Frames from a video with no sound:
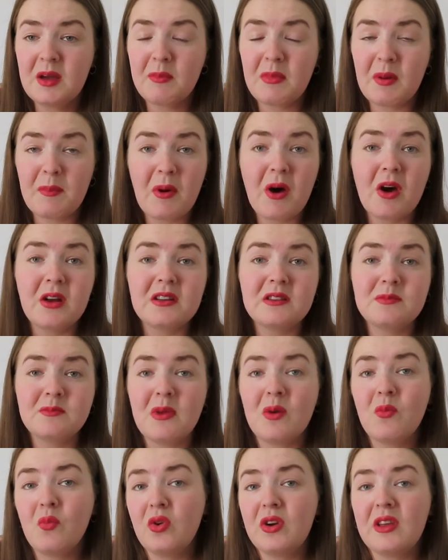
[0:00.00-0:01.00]
my partner's
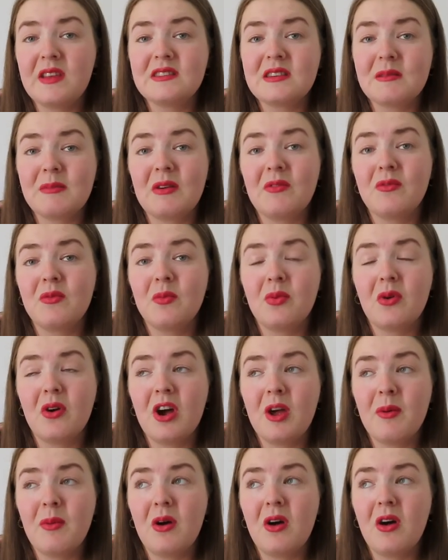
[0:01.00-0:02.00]
mum wanted something from
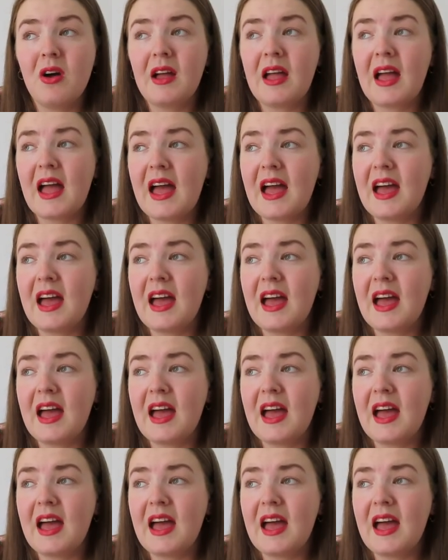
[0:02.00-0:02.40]
Primark,